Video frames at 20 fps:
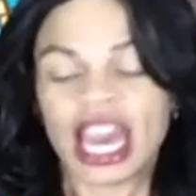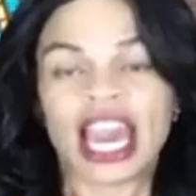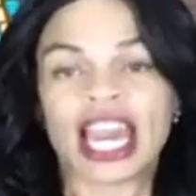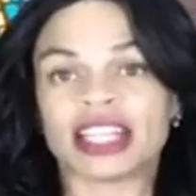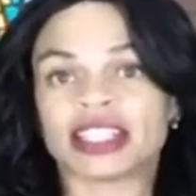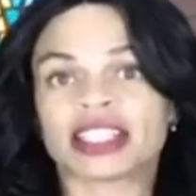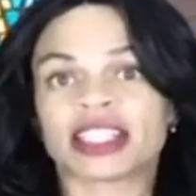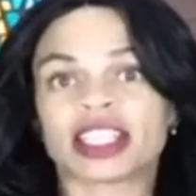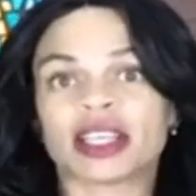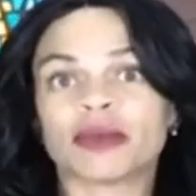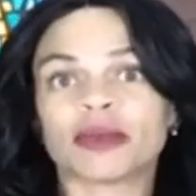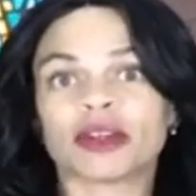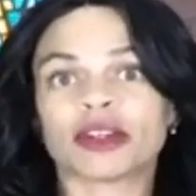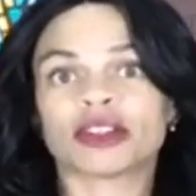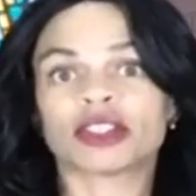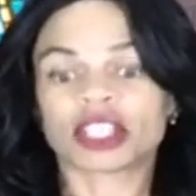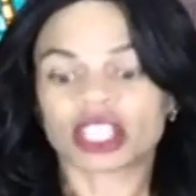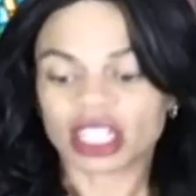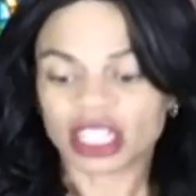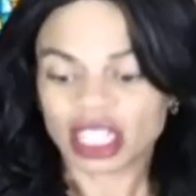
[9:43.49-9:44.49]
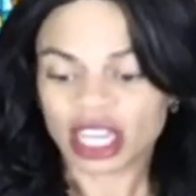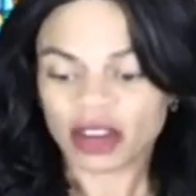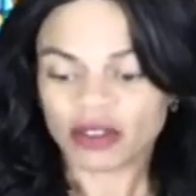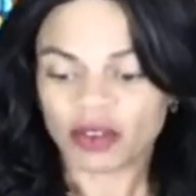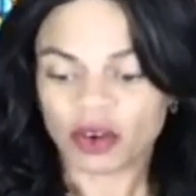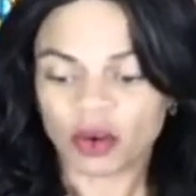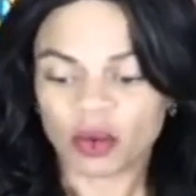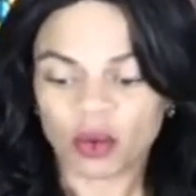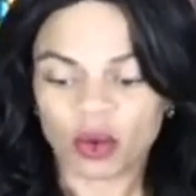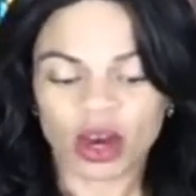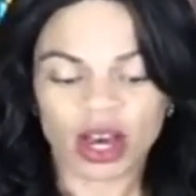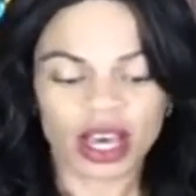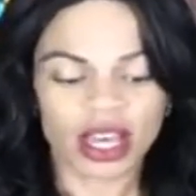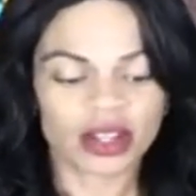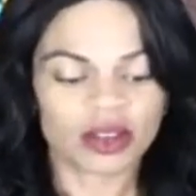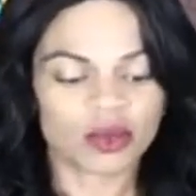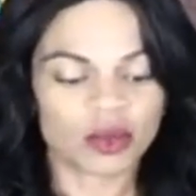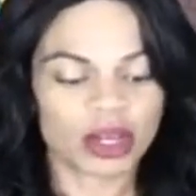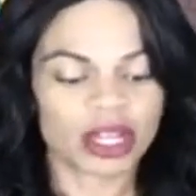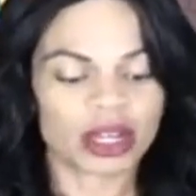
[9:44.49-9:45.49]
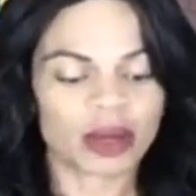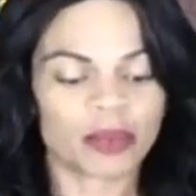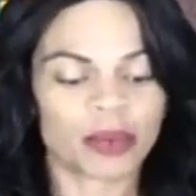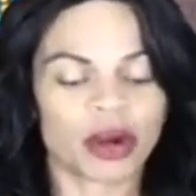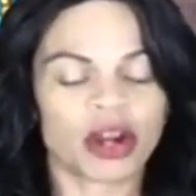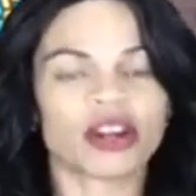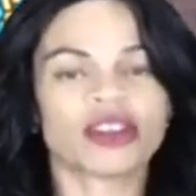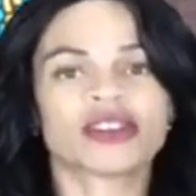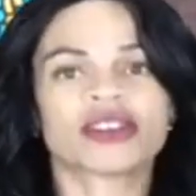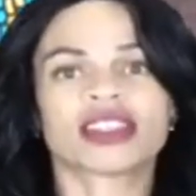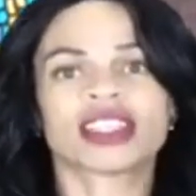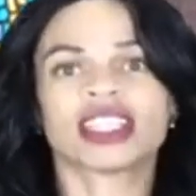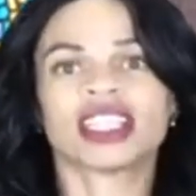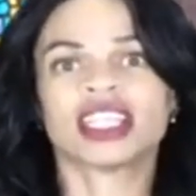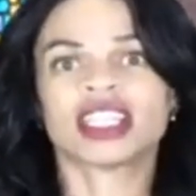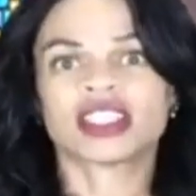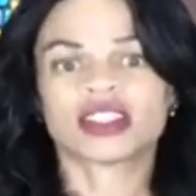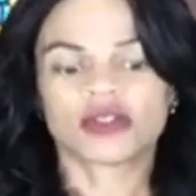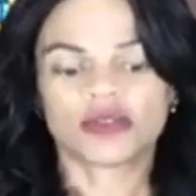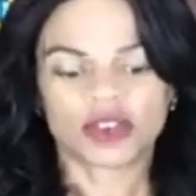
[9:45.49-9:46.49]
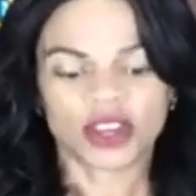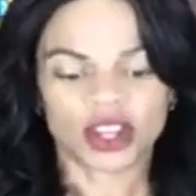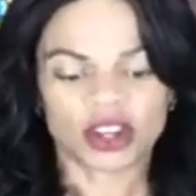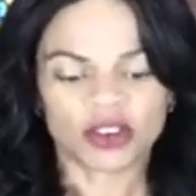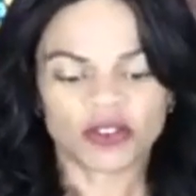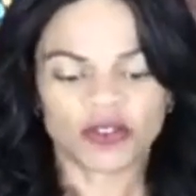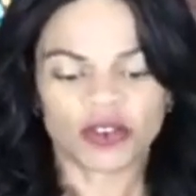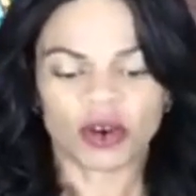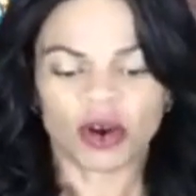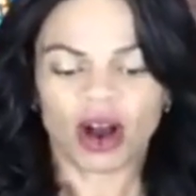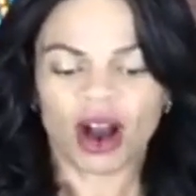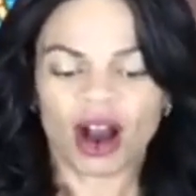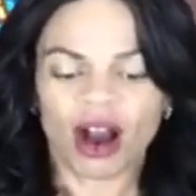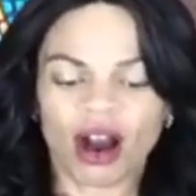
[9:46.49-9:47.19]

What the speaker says: And similar to level one, when a person is fearful,